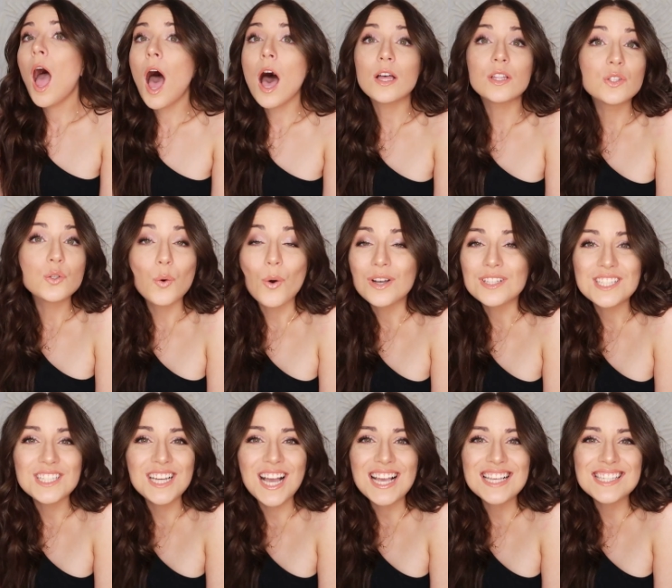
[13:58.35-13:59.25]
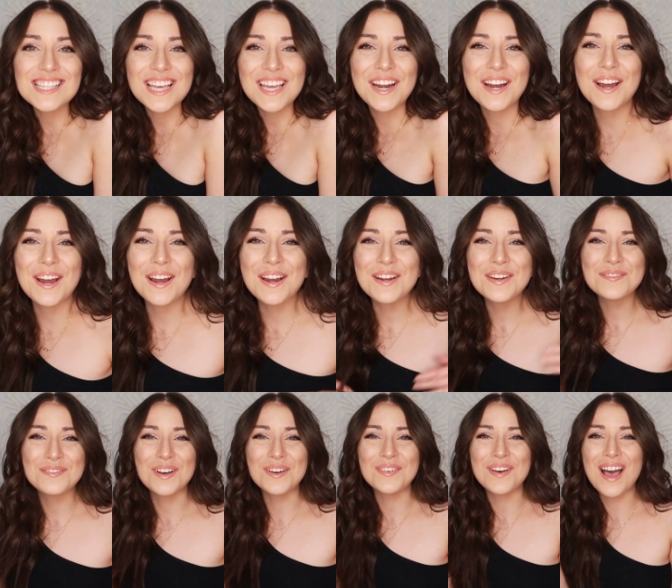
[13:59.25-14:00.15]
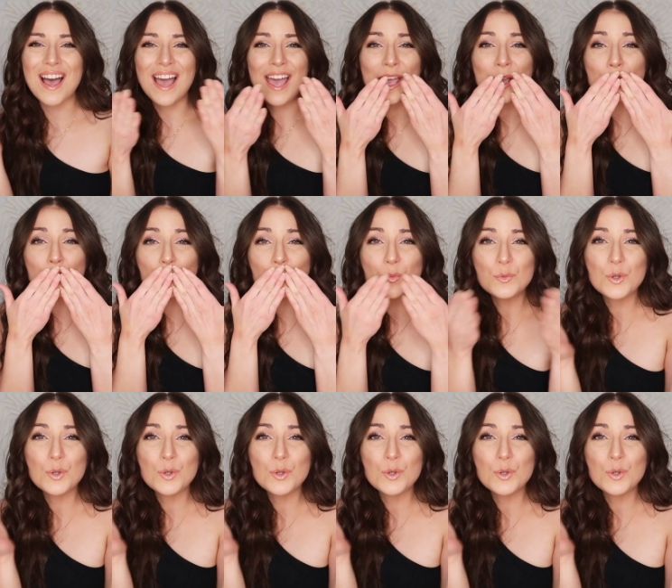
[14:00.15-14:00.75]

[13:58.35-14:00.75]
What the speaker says: I'll talk to you guys later. Bye-bye.